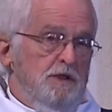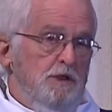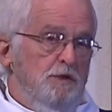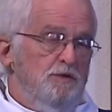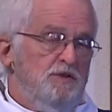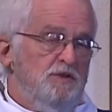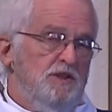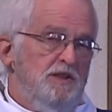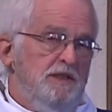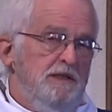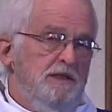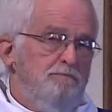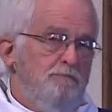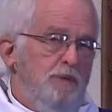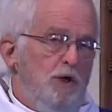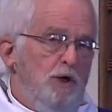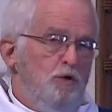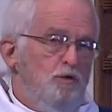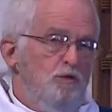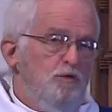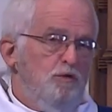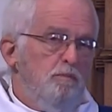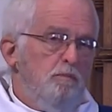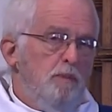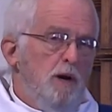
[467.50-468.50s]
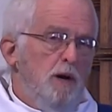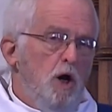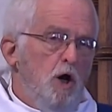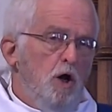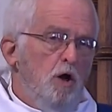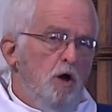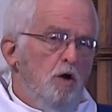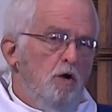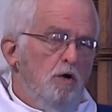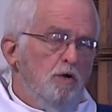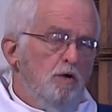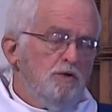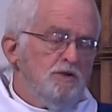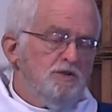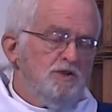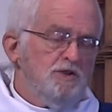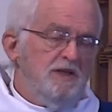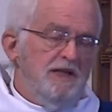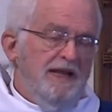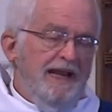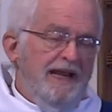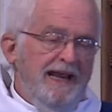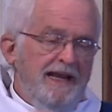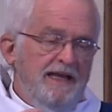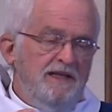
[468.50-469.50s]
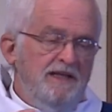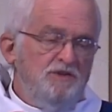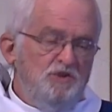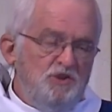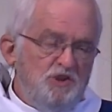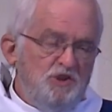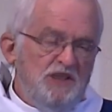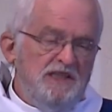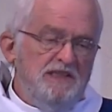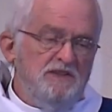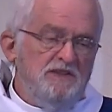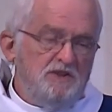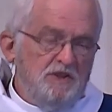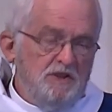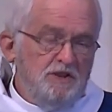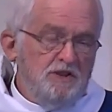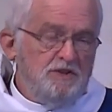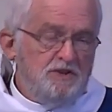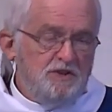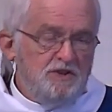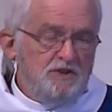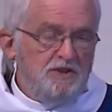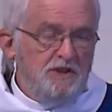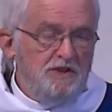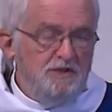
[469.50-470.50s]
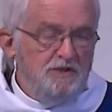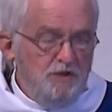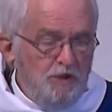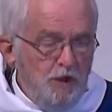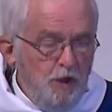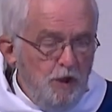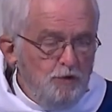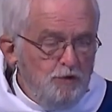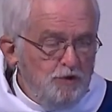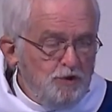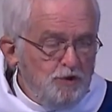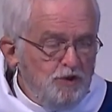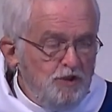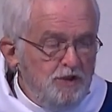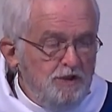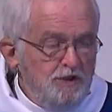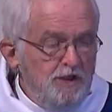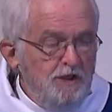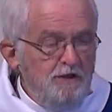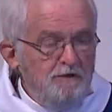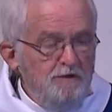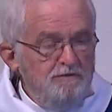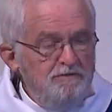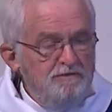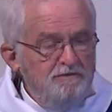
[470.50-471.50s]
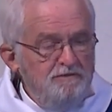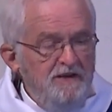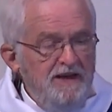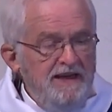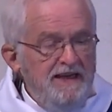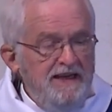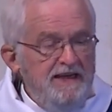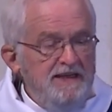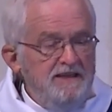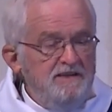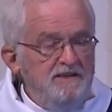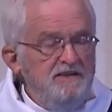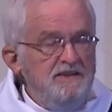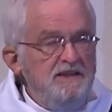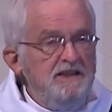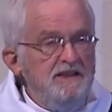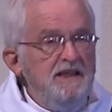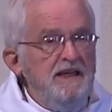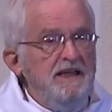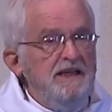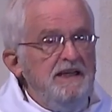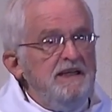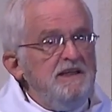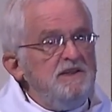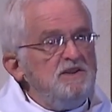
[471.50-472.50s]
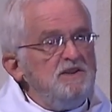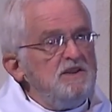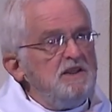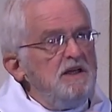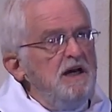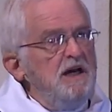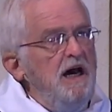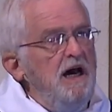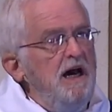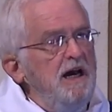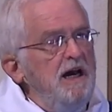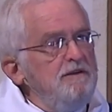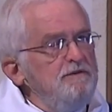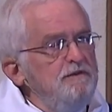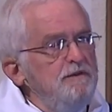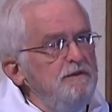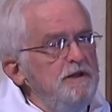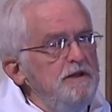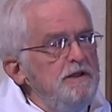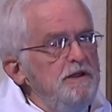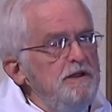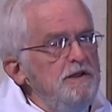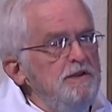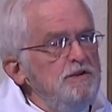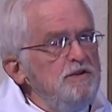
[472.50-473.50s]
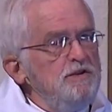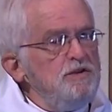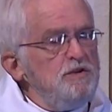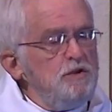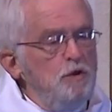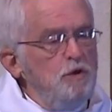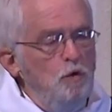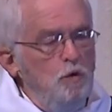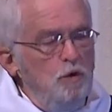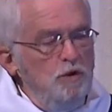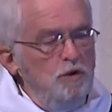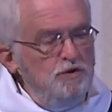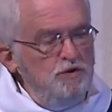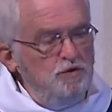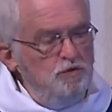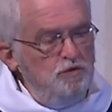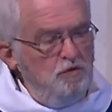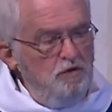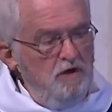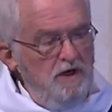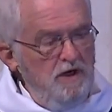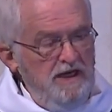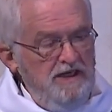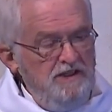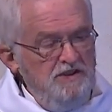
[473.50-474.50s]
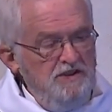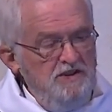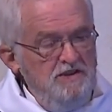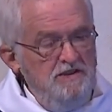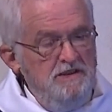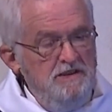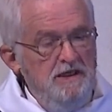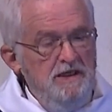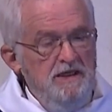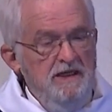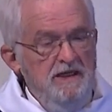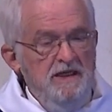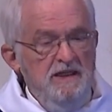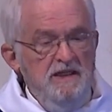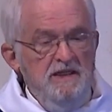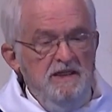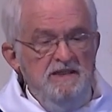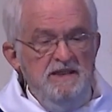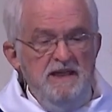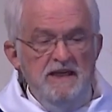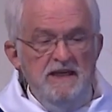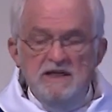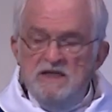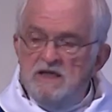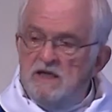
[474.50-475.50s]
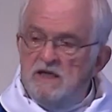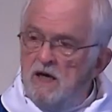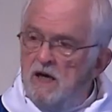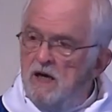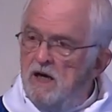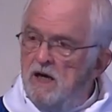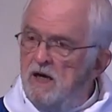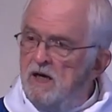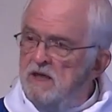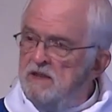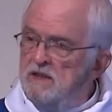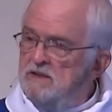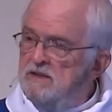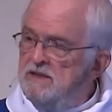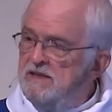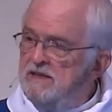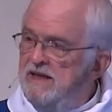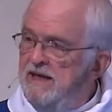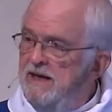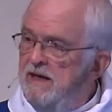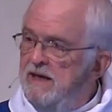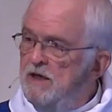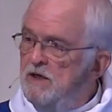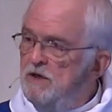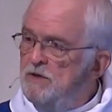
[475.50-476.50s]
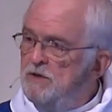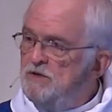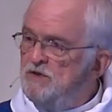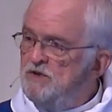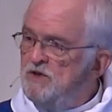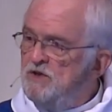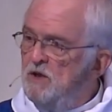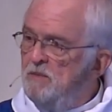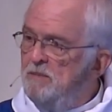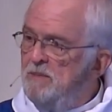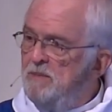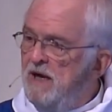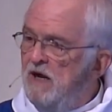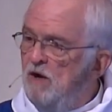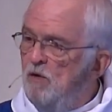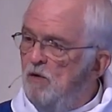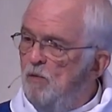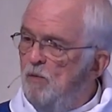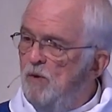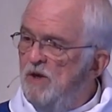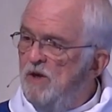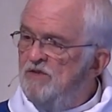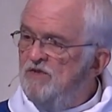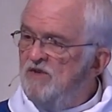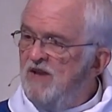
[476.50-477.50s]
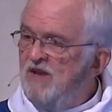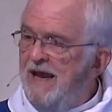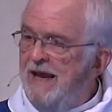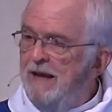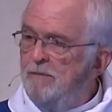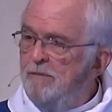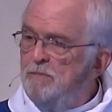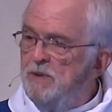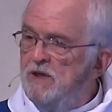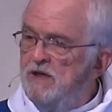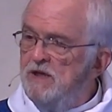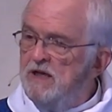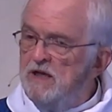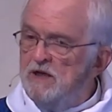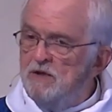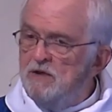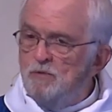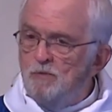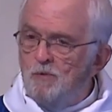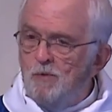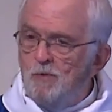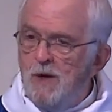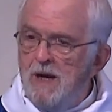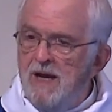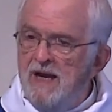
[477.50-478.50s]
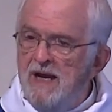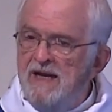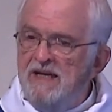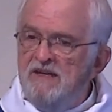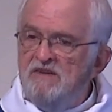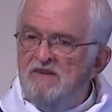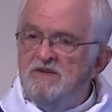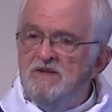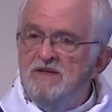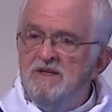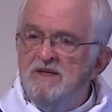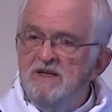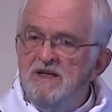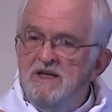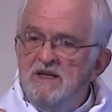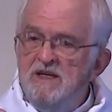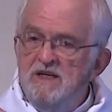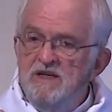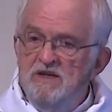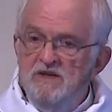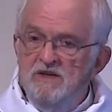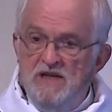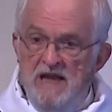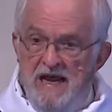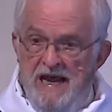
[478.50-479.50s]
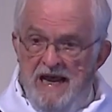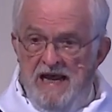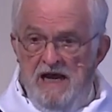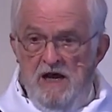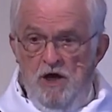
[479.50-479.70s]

See, both Paul's and Jesus' notion of faith is confidence or trust that God cares about what's happening right now.